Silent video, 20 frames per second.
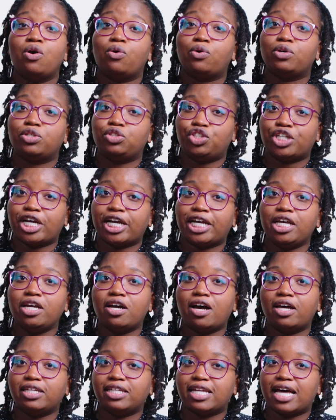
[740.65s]
or checking
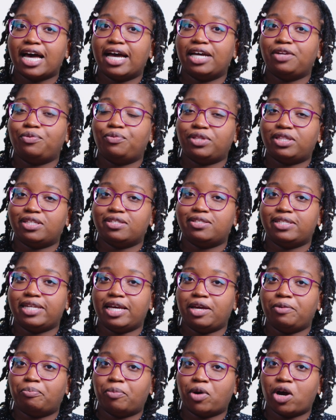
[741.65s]
online with the
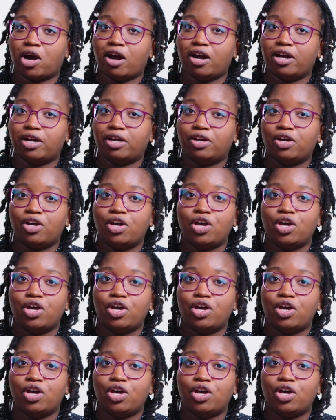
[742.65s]
state bar